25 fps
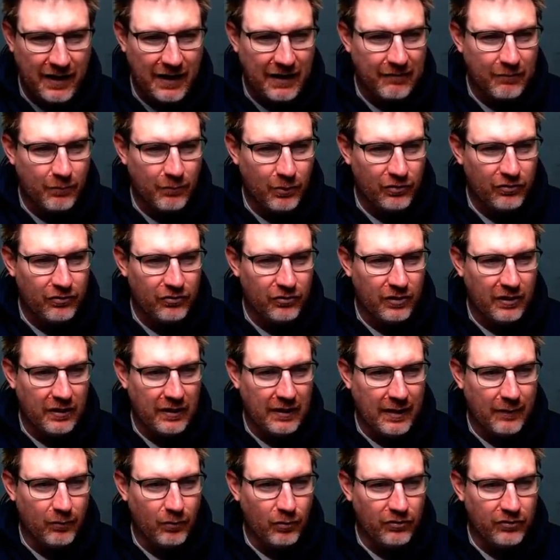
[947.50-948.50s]
are, what's the
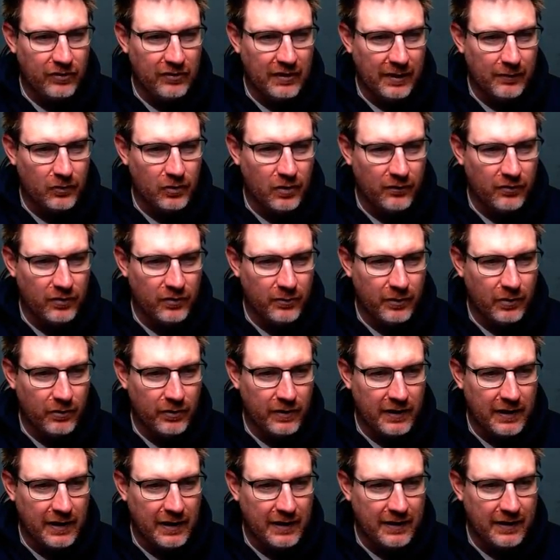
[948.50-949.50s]
lap times are we
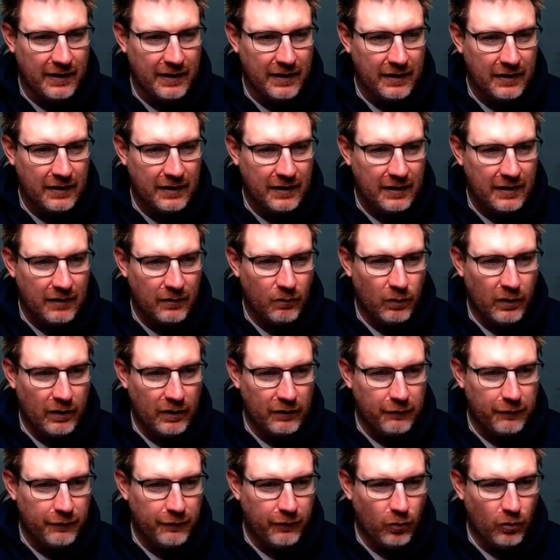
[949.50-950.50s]
looking at here?
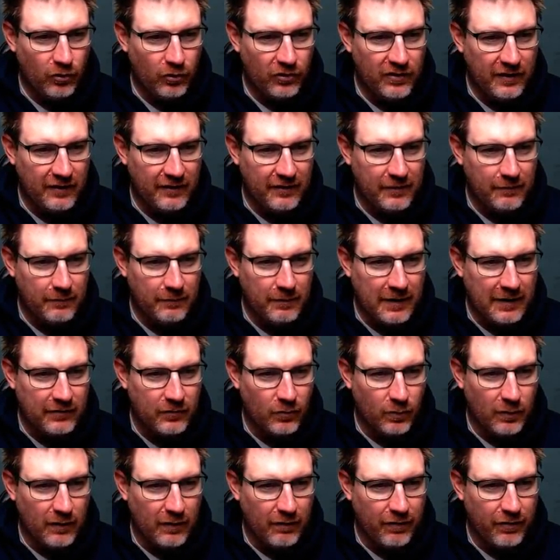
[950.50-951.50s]
140s compared to
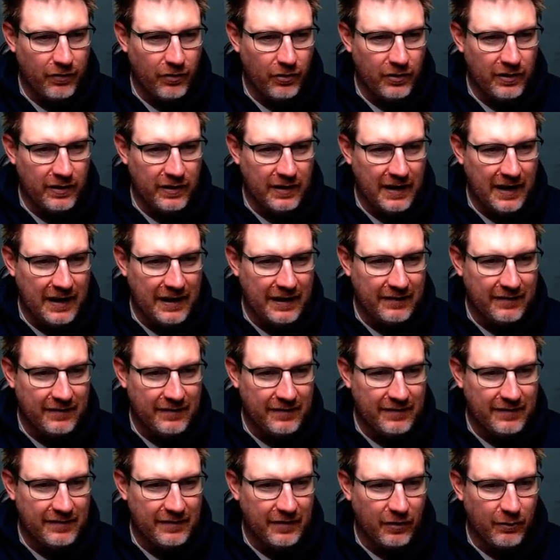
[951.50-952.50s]
138,
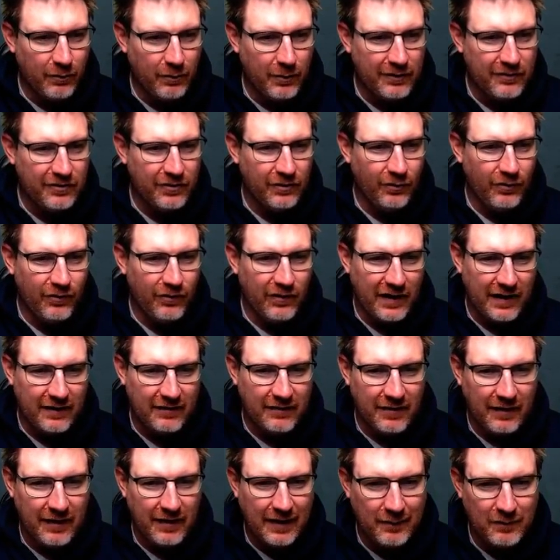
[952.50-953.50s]
so we're 2 seconds
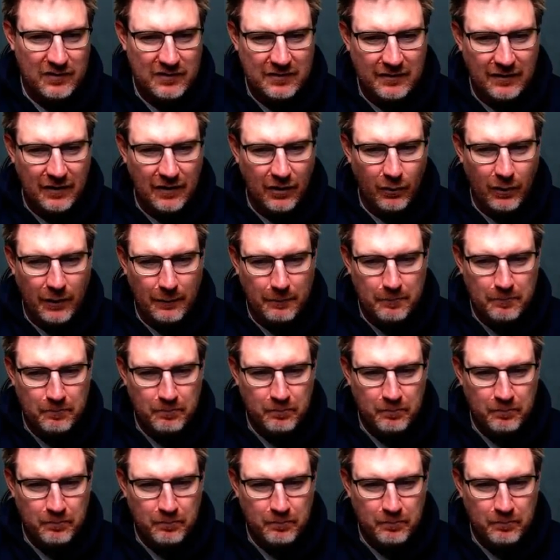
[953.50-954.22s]
a lap slower.